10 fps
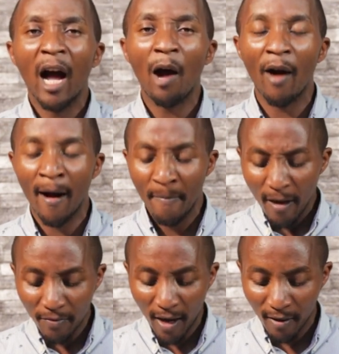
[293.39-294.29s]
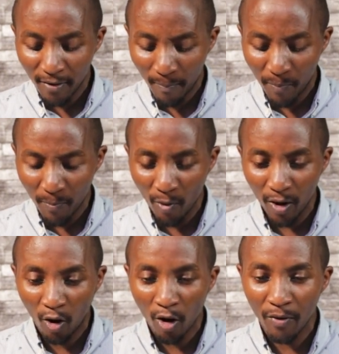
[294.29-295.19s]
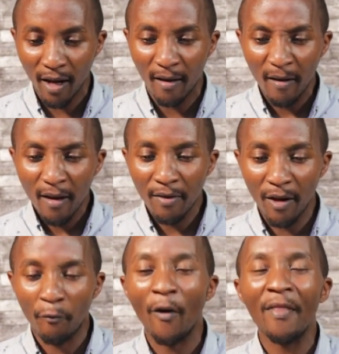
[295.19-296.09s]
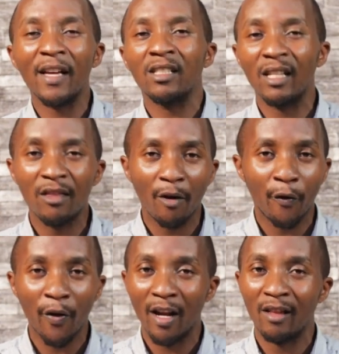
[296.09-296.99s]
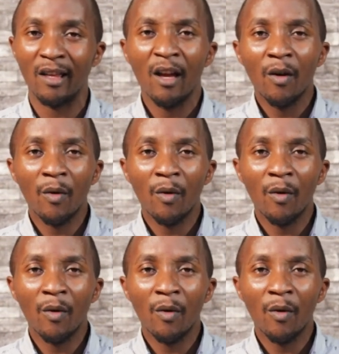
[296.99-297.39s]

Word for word: our the, the people we call the, the fathers in the faith.